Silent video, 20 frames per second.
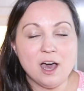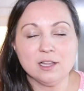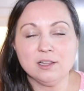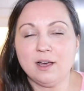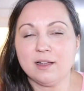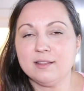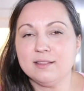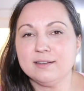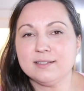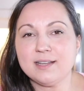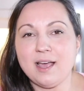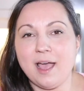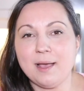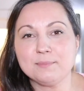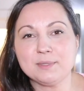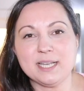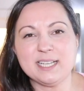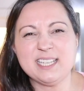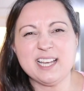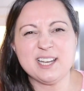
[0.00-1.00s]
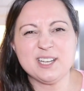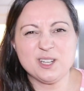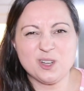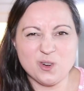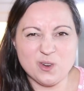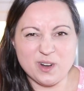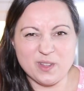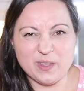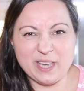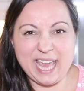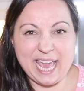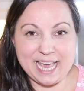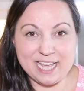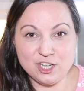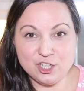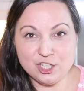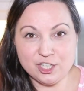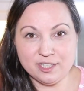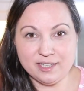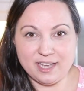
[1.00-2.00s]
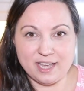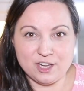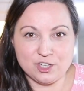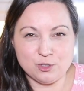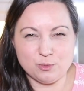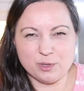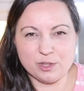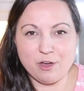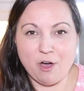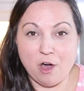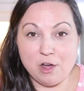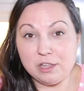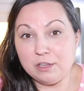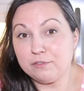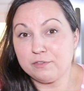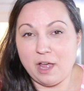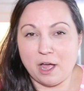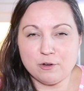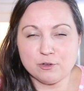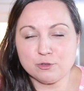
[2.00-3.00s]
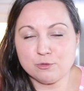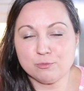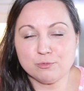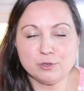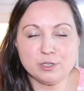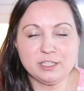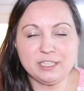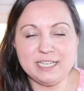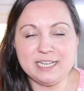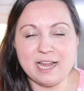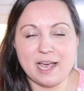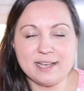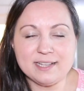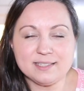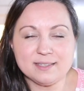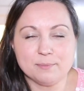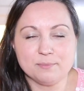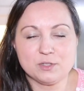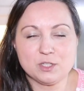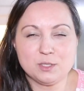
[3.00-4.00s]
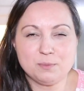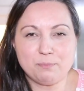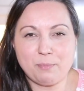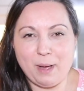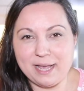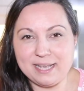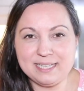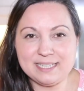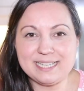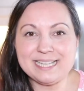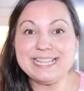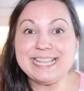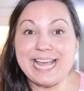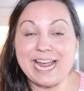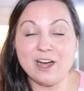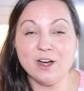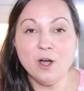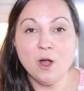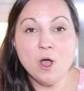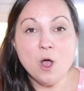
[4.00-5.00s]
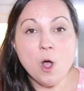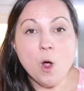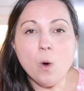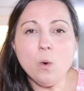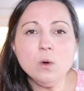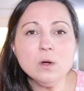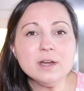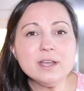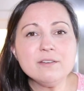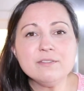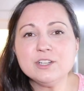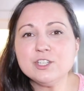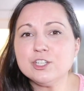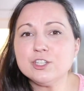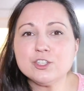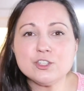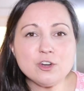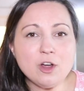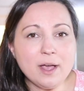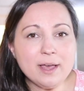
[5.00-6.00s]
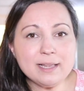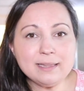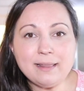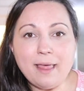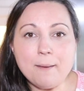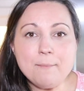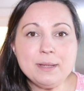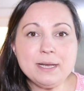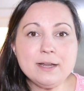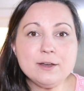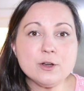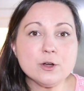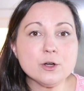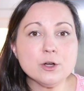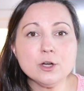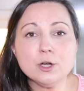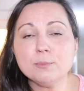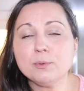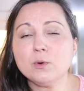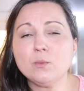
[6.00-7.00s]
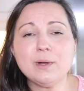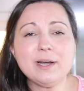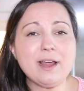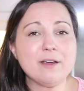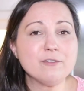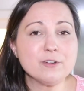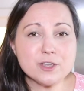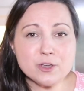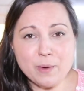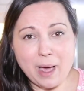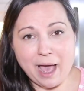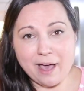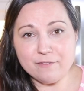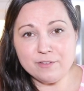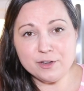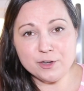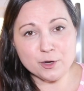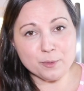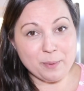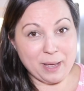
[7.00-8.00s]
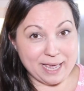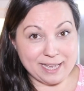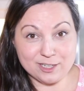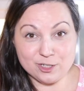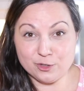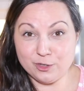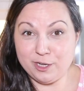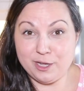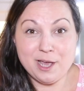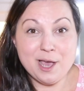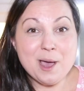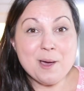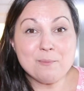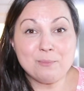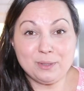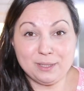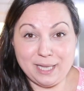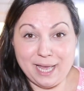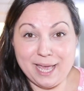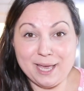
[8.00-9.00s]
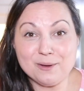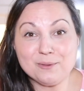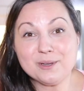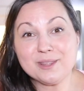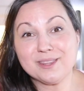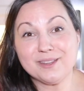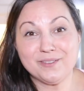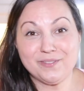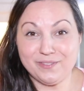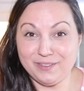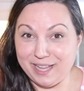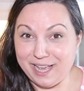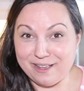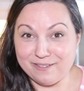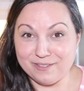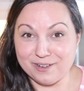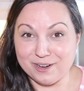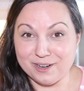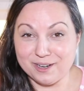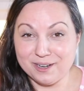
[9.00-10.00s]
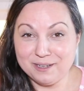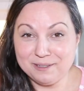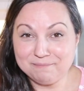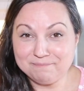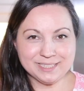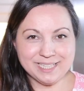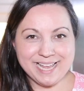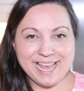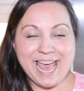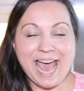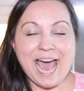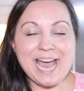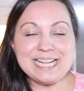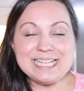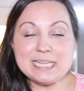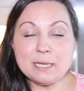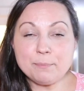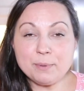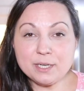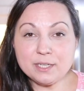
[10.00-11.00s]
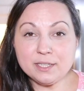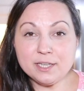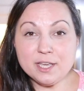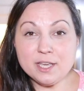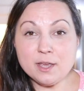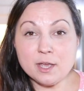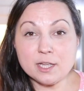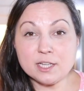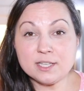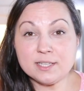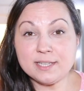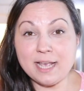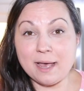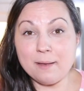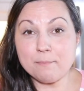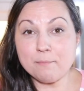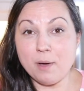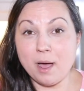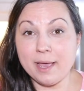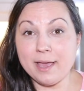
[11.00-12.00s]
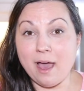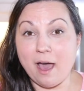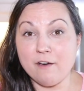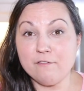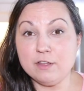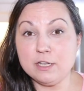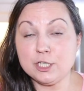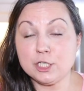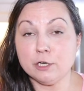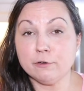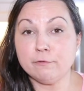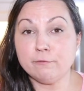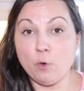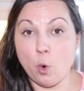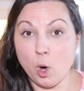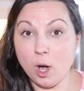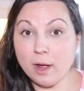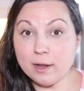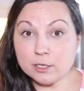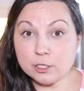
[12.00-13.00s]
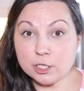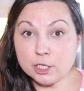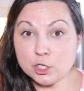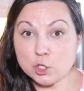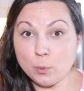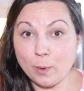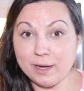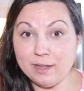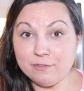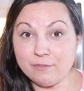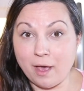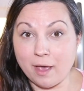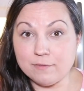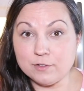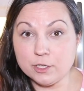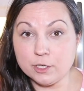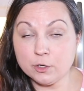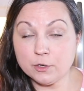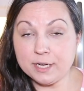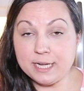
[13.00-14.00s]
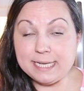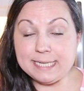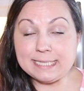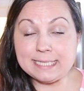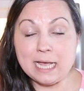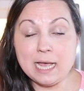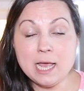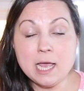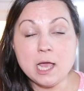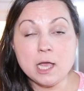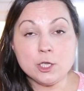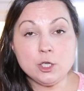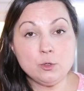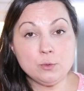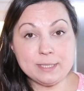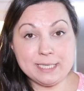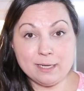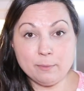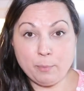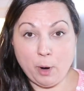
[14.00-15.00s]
A lot of the times I tend to go to the Cajun with cauliflower is really nice, some spice in there, or even just try a lemon and herb or whatever you have in your pantry, play with the flavor. I typically set my oven to 425 degrees using